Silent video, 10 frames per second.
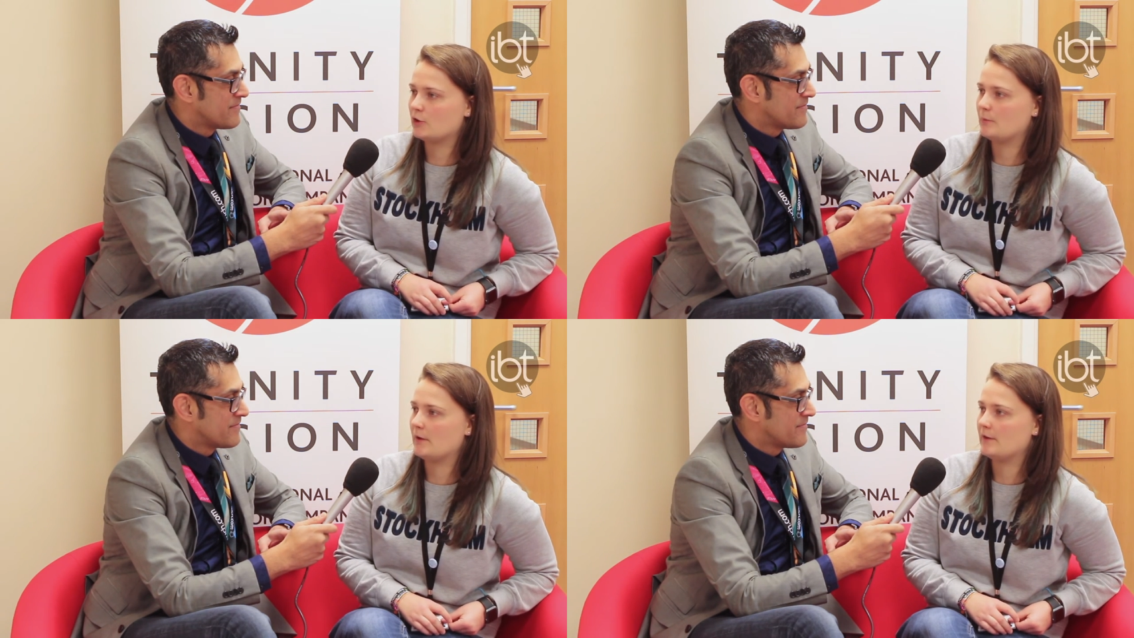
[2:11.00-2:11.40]

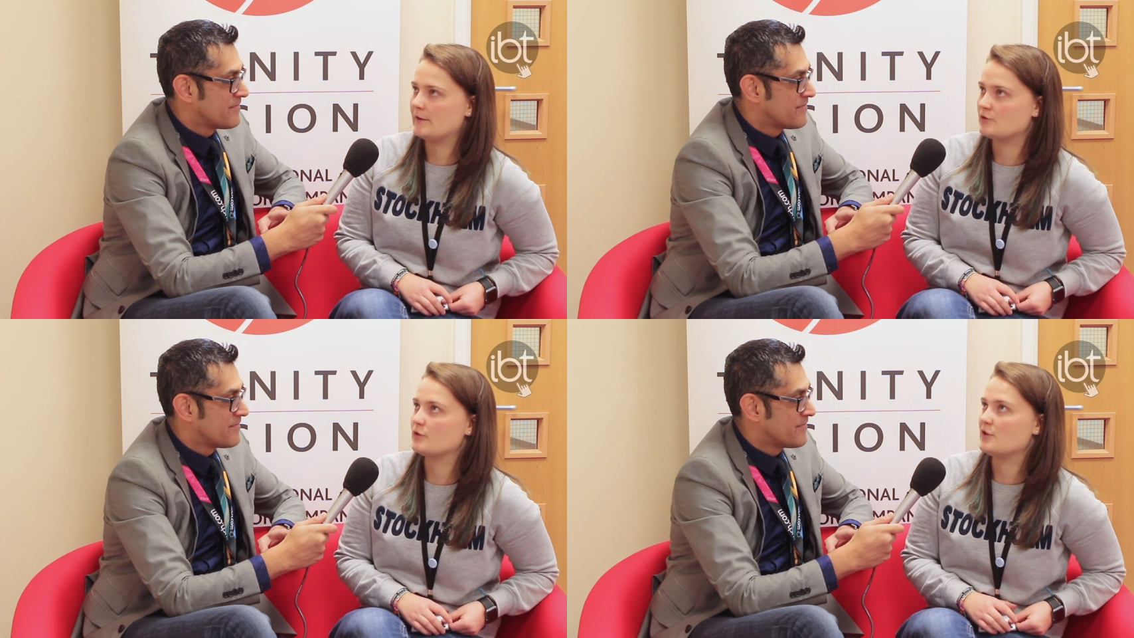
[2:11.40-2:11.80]
Speaker 1: could
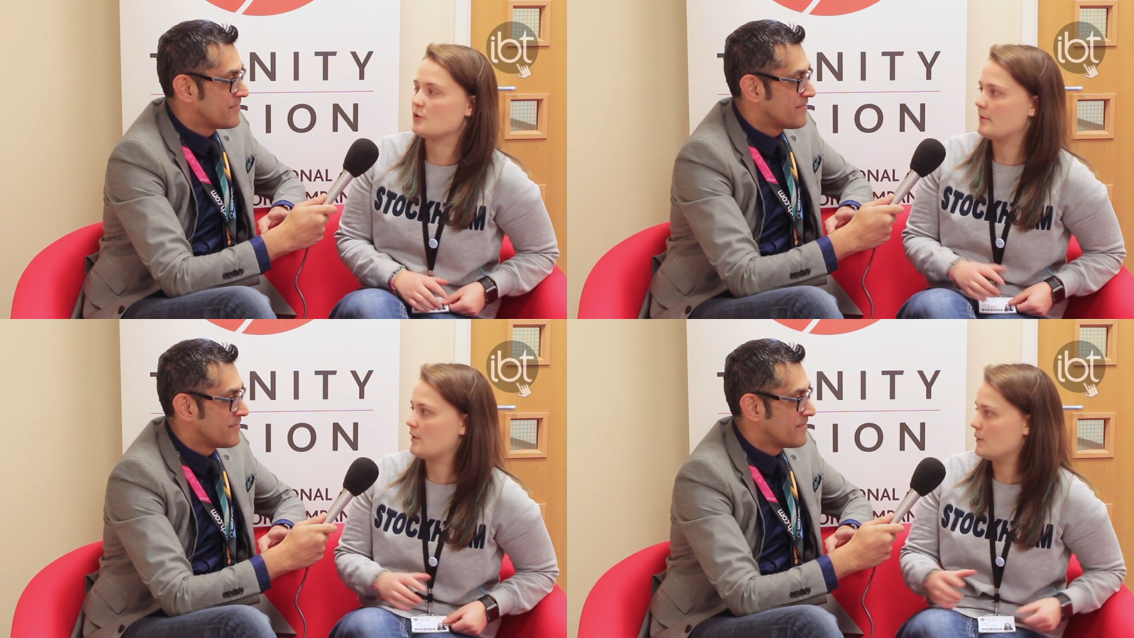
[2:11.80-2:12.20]
be, the
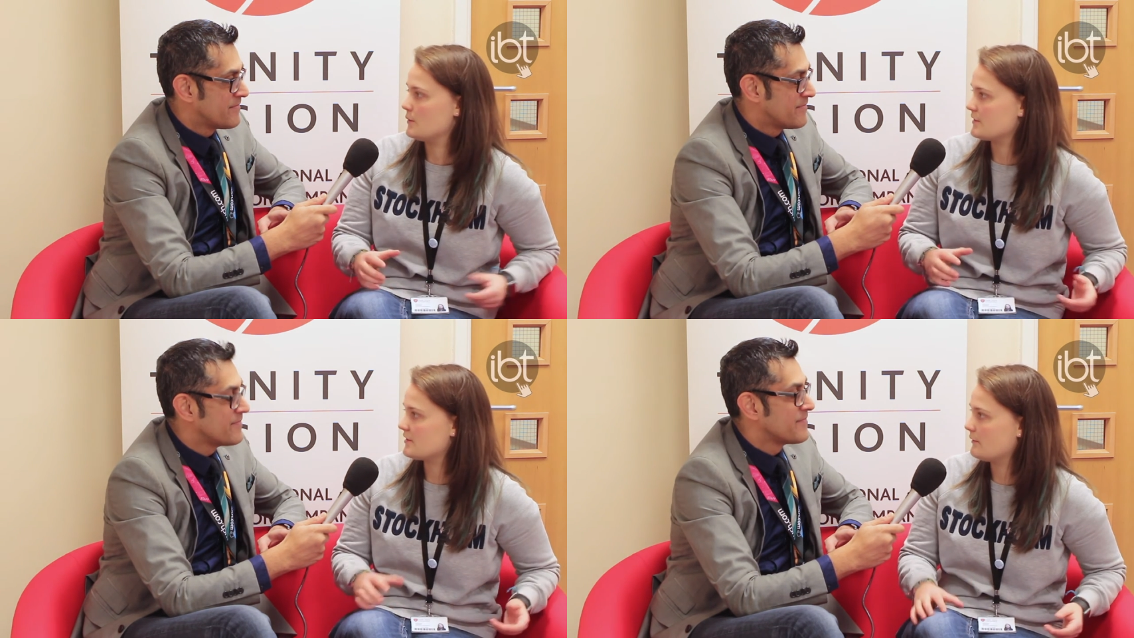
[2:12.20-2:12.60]
screen could be
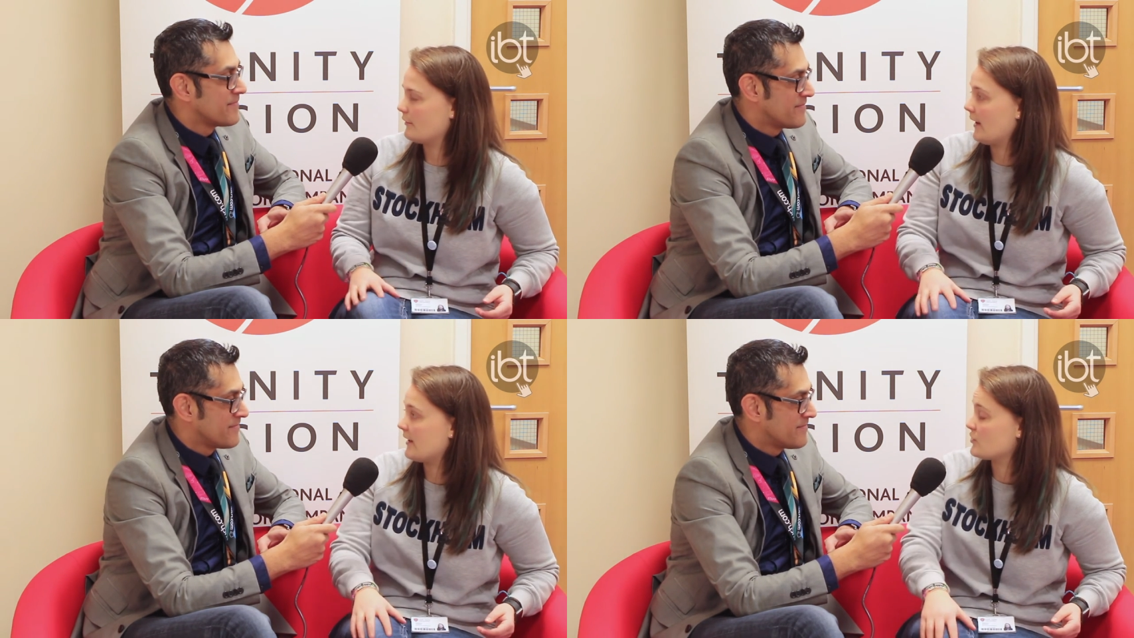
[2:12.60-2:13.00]

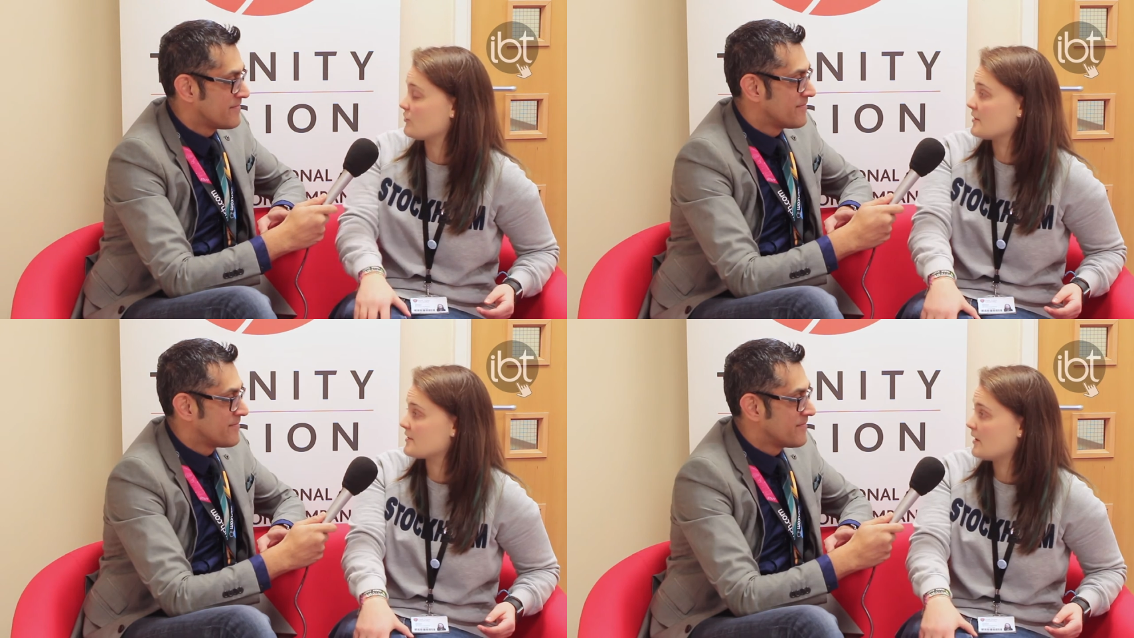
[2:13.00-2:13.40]
used for
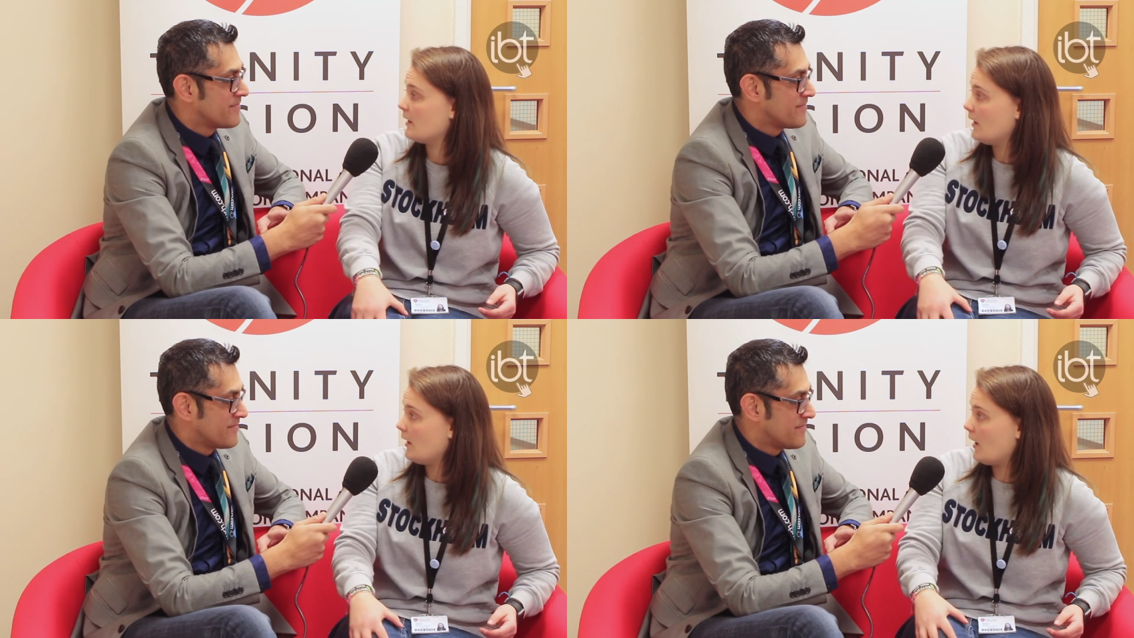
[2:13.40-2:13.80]

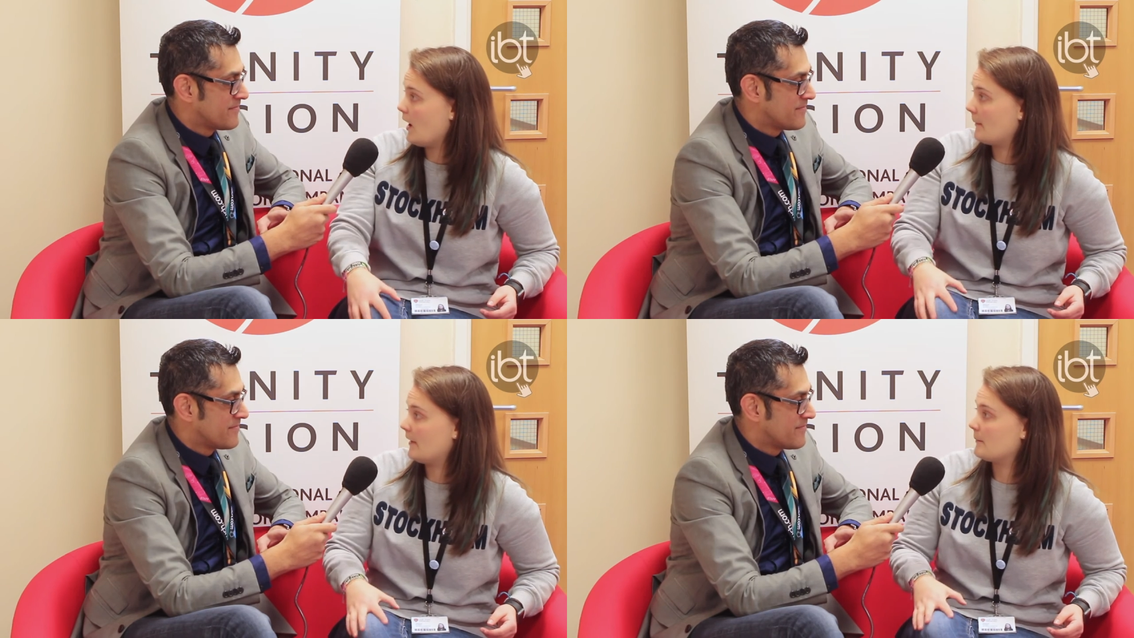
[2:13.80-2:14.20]
lecturers,
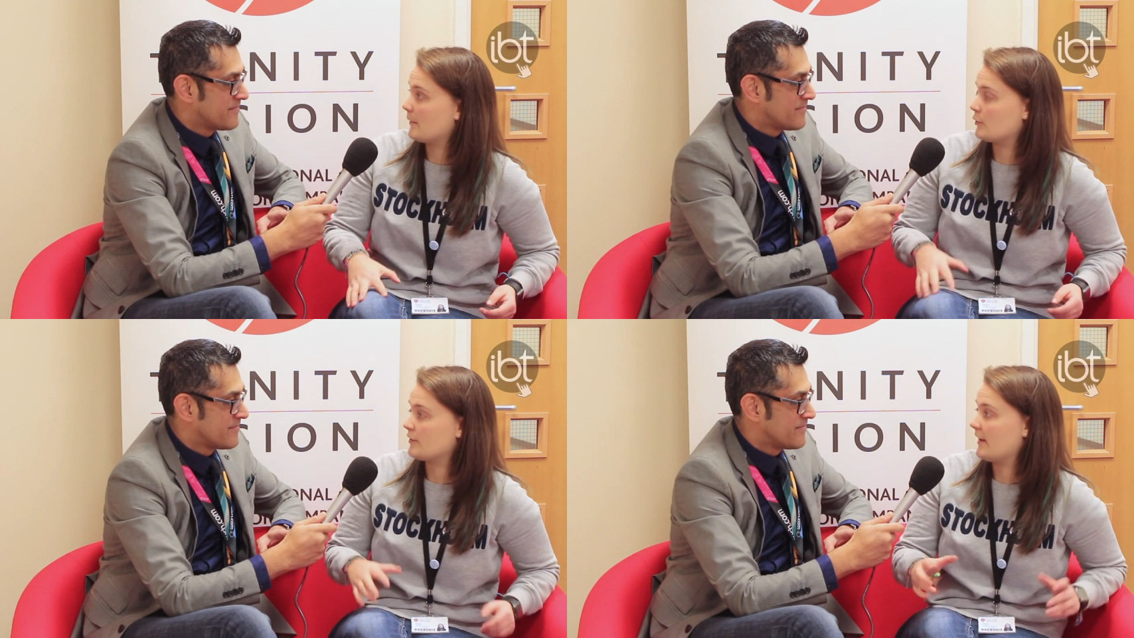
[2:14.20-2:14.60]
um, and
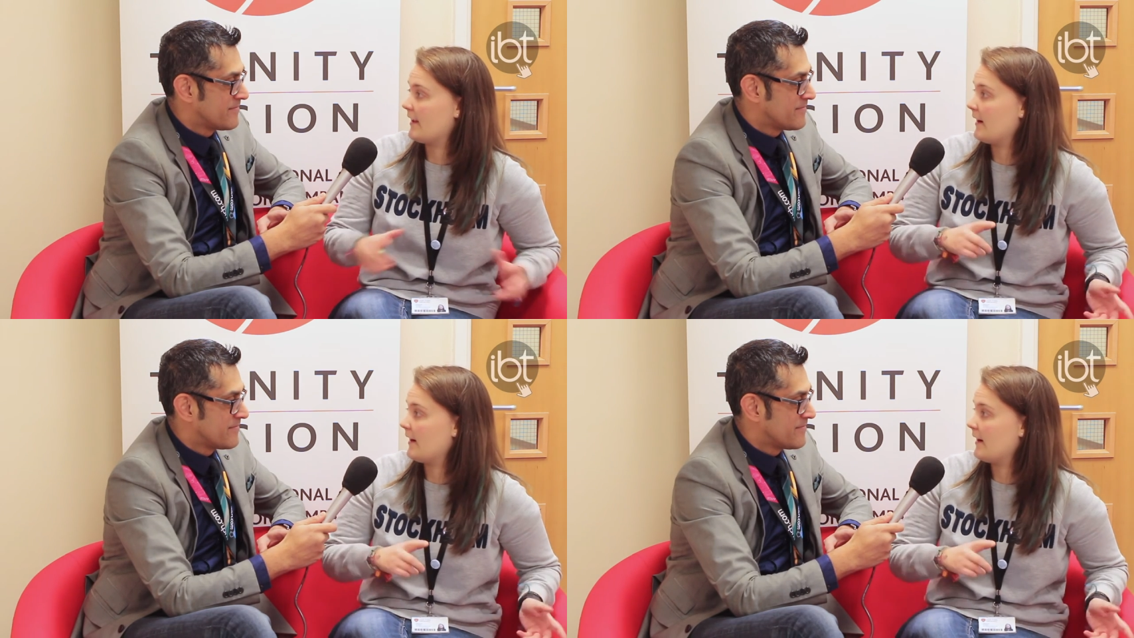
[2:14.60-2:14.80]
it'd be good to lay